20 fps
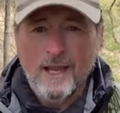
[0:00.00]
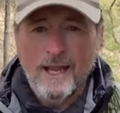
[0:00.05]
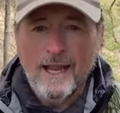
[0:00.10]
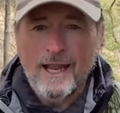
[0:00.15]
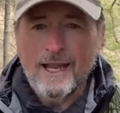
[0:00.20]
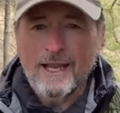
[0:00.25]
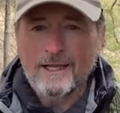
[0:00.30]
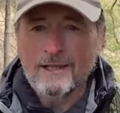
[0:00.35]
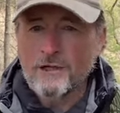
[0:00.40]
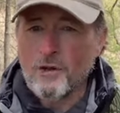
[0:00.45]

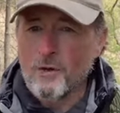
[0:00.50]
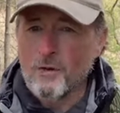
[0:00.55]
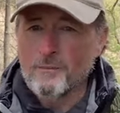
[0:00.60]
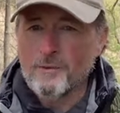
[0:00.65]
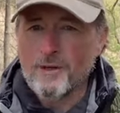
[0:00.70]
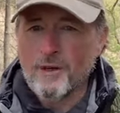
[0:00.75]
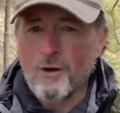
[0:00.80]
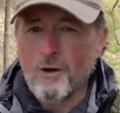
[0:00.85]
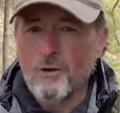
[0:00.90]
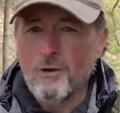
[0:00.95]
And lo and
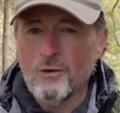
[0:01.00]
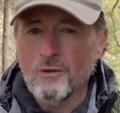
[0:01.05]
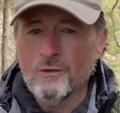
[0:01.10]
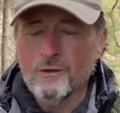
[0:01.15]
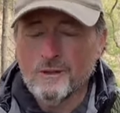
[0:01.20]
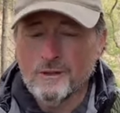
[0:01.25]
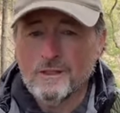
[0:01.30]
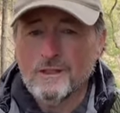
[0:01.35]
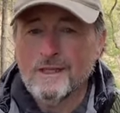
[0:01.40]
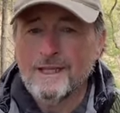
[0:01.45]

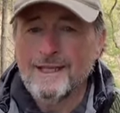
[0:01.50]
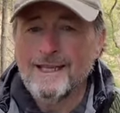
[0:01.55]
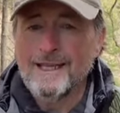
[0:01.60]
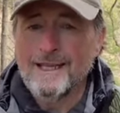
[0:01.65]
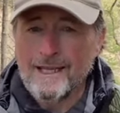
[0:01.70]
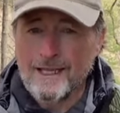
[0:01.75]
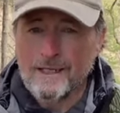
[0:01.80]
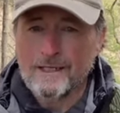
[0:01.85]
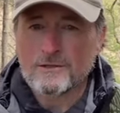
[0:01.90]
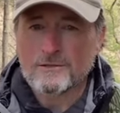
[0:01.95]
behold,
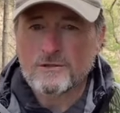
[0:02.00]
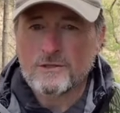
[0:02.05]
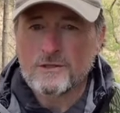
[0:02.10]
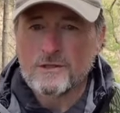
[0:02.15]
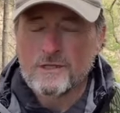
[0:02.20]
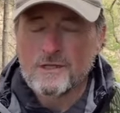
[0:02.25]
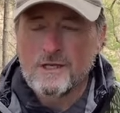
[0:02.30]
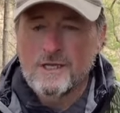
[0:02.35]
it is.